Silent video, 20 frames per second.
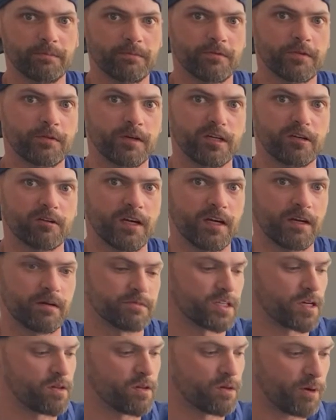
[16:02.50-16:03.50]
up 3
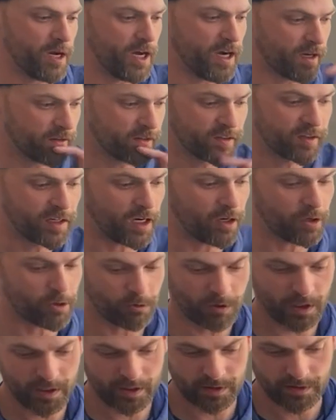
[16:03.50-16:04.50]
grams on the back of the
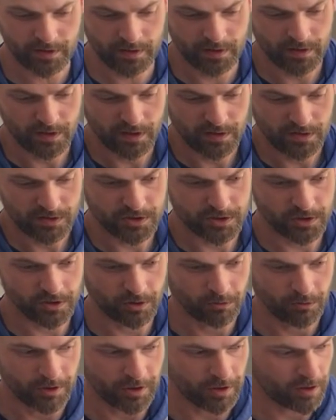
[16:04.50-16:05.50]
counterweight.
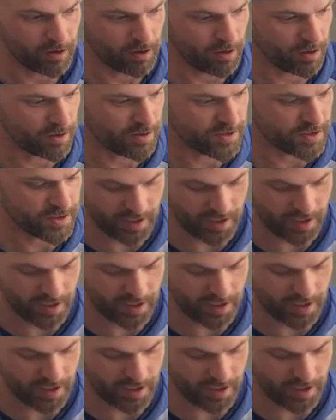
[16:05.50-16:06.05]
So we are all